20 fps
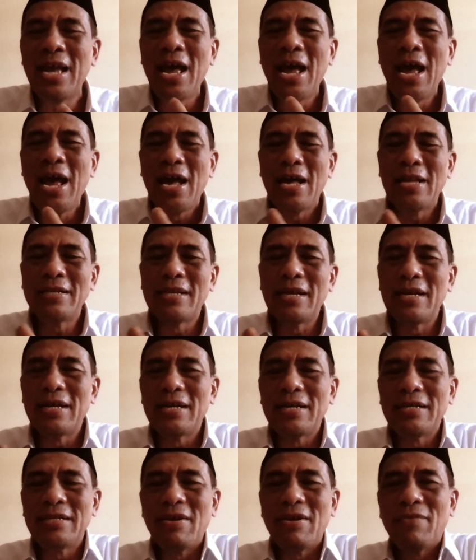
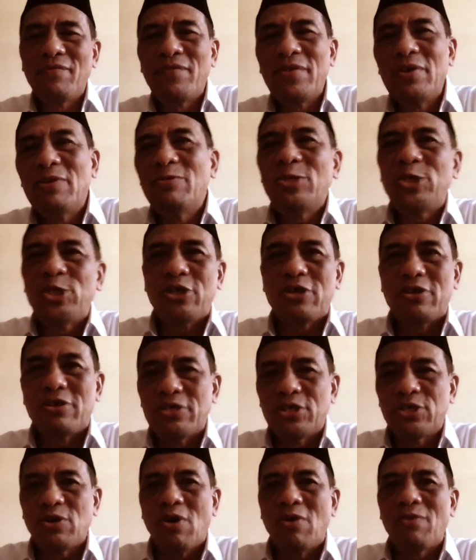the
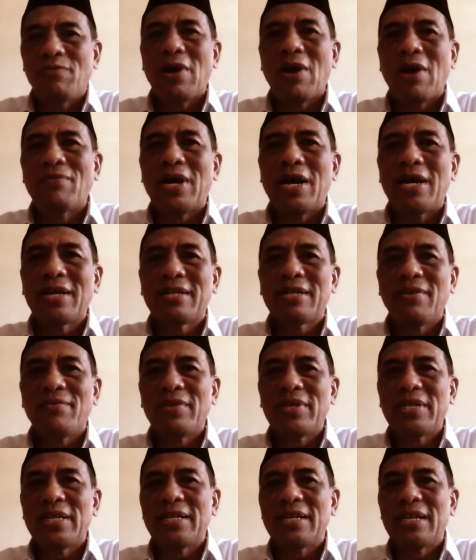futures of our
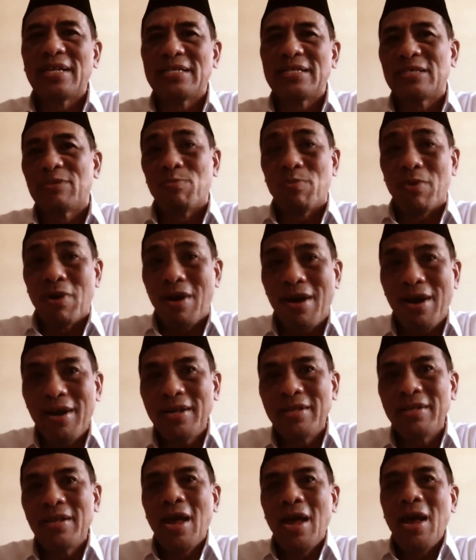activity that is
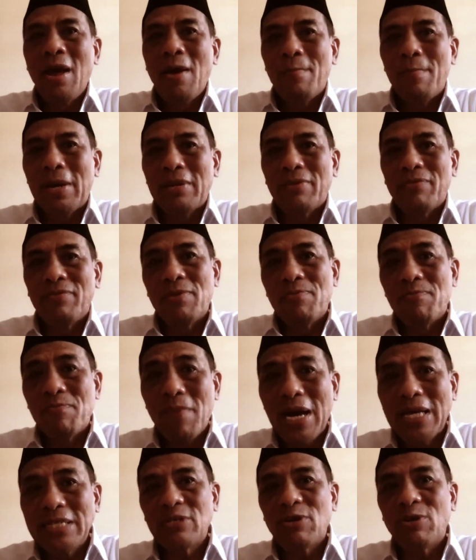bright, but we
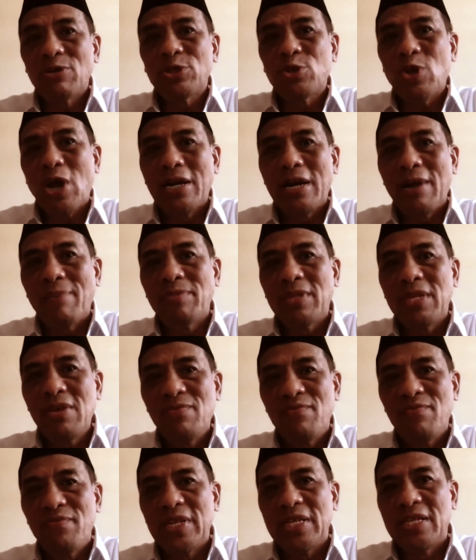must also
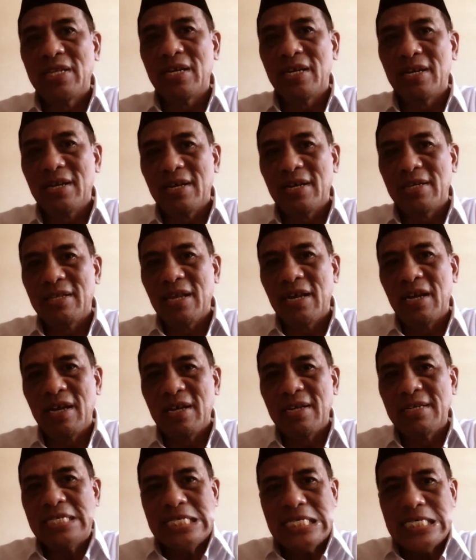adaptive with the
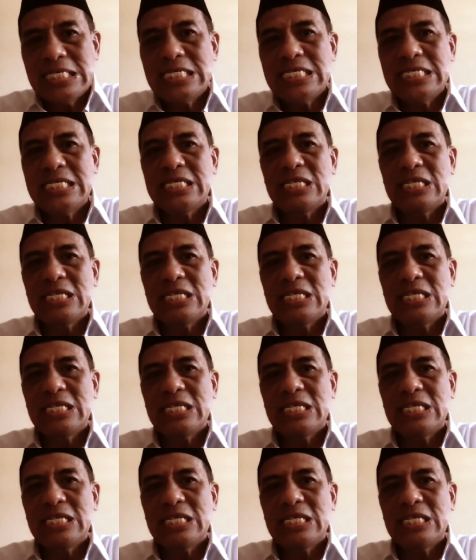need